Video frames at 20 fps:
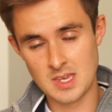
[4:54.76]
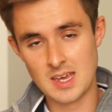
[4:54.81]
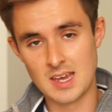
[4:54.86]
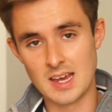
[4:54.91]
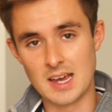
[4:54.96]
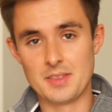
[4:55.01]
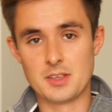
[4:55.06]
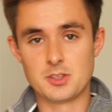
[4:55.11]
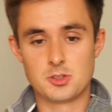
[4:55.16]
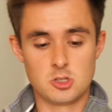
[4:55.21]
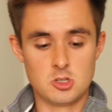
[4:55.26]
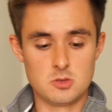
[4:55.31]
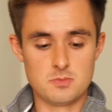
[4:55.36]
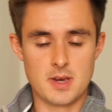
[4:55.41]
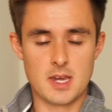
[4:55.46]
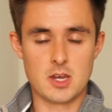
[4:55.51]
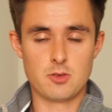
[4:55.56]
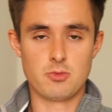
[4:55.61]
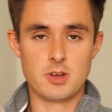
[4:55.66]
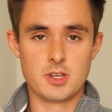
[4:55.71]
And there's two
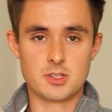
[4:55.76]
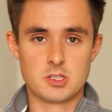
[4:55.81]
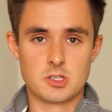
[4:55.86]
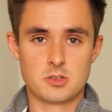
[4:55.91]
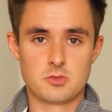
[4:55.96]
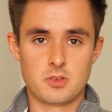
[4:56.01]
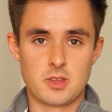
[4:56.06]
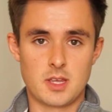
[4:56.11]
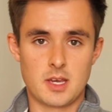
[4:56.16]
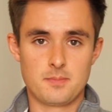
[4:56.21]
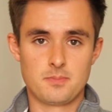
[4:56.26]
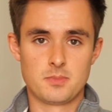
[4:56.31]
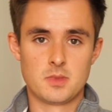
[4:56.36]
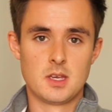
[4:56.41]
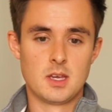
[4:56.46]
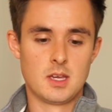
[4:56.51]
main reasons for that.